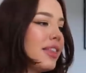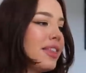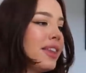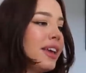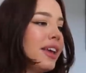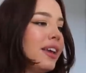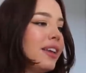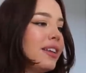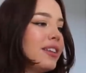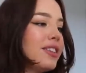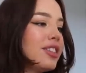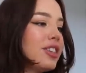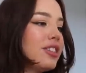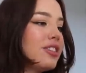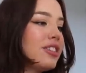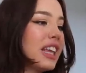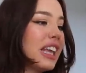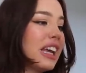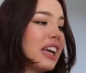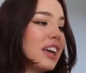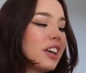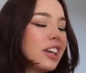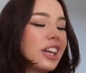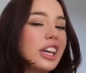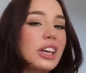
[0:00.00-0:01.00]
think it's just
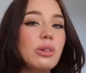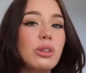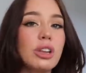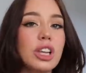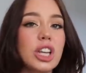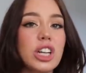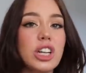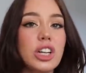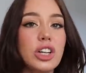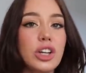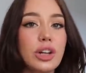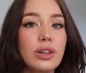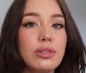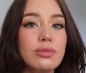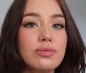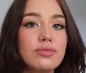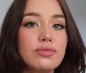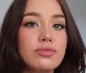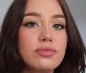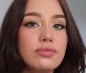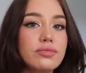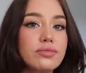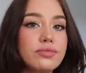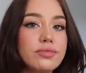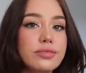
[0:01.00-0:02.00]
like a cute little
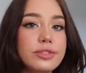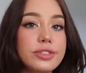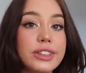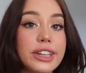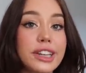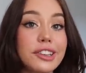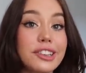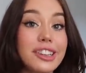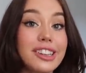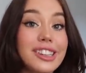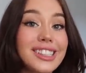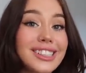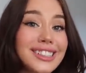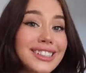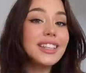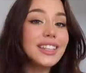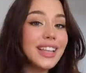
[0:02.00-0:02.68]
fiction.